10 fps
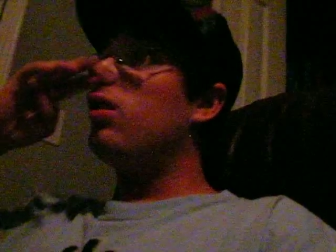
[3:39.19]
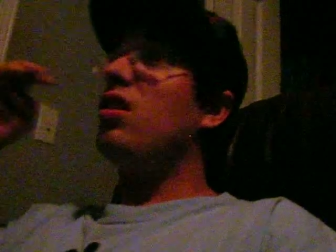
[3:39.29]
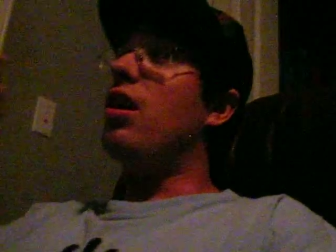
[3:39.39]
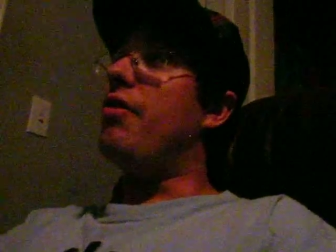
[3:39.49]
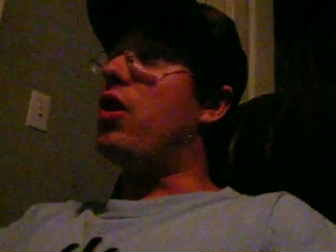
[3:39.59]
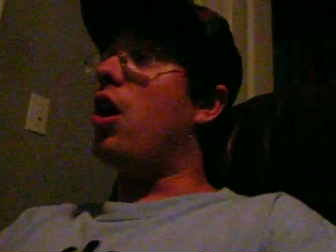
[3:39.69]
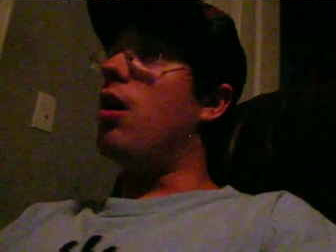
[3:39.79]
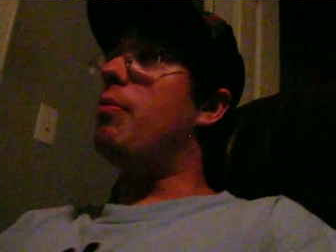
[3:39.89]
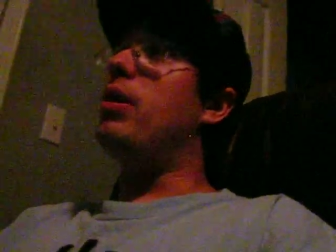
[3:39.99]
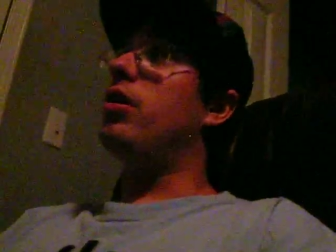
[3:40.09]
of car
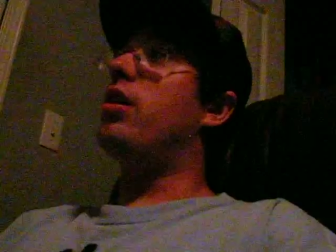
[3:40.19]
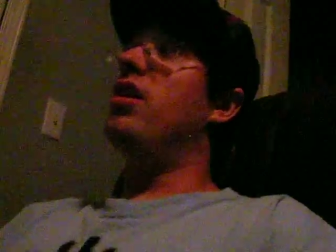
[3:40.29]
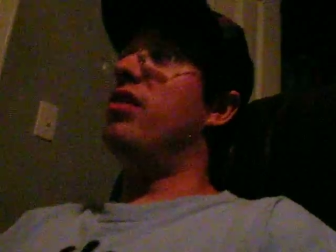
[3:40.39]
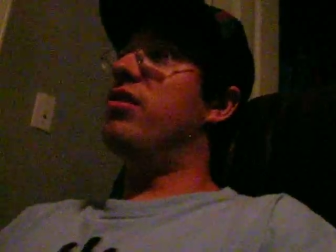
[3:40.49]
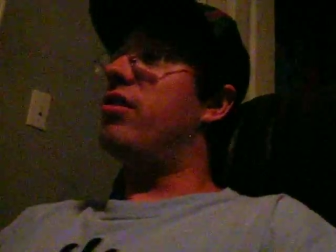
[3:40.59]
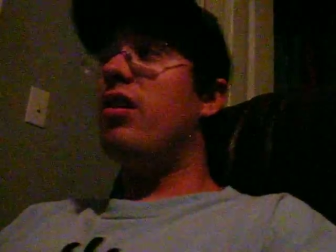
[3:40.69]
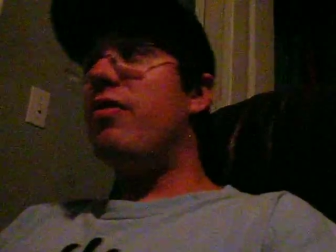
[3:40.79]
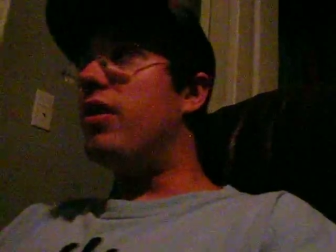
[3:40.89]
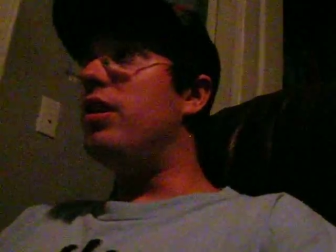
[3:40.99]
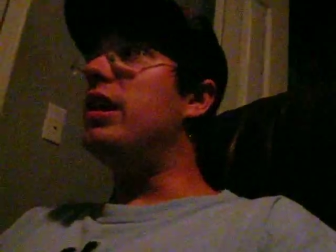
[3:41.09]
bill because if
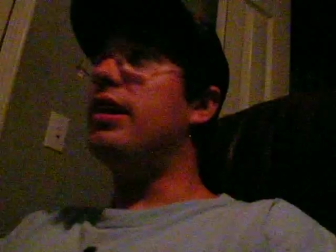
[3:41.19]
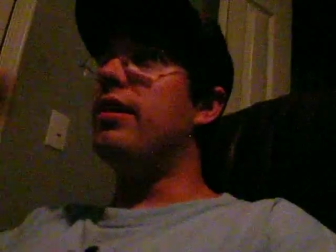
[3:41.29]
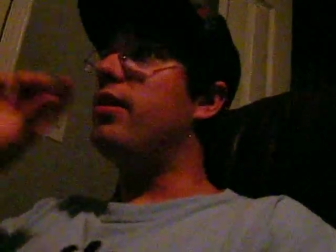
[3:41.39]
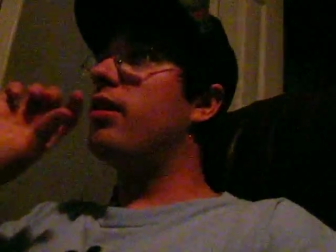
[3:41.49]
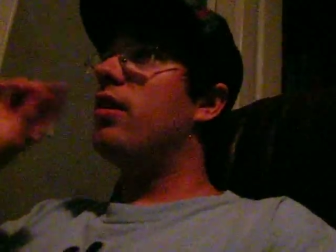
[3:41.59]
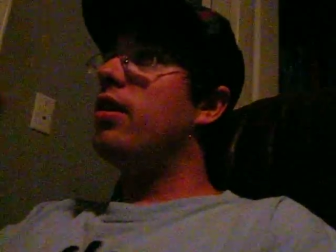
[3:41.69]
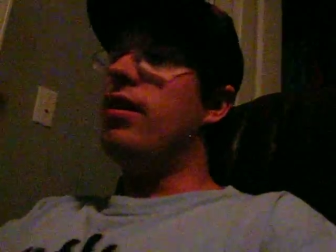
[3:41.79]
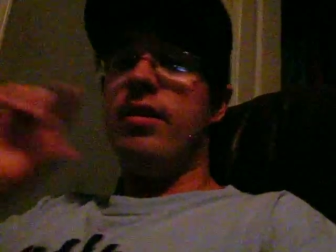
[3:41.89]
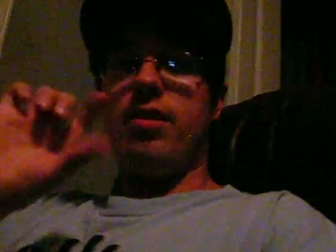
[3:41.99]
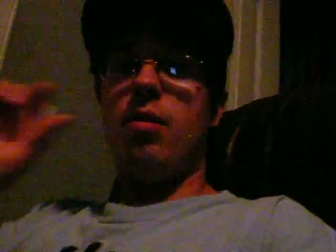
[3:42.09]
it needed a
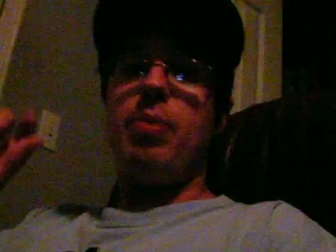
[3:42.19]
simple